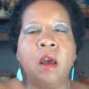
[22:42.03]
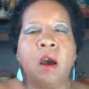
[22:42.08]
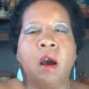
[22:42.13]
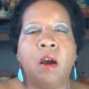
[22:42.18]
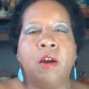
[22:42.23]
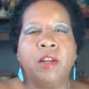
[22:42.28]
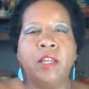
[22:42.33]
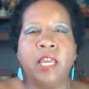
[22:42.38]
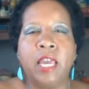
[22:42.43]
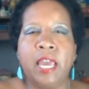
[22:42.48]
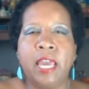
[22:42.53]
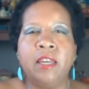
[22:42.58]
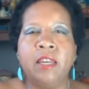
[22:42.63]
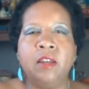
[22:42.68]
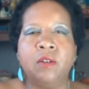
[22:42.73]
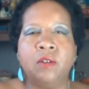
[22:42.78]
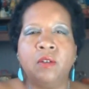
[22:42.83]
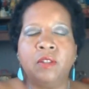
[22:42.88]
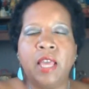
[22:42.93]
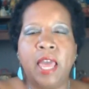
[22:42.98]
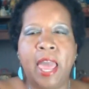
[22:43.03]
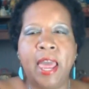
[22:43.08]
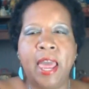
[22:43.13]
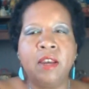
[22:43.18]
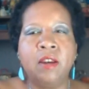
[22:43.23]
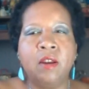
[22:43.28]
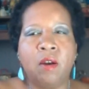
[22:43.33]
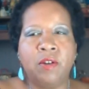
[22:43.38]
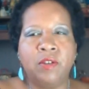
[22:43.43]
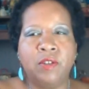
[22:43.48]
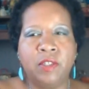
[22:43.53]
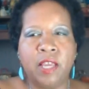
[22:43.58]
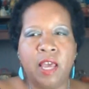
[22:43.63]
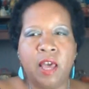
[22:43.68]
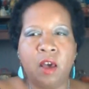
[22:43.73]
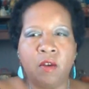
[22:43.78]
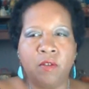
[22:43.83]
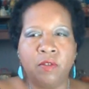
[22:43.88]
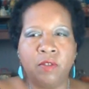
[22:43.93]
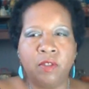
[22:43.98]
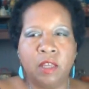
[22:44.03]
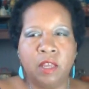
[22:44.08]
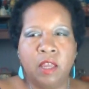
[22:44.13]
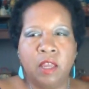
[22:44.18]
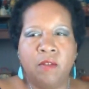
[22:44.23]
our candles, and ourselves,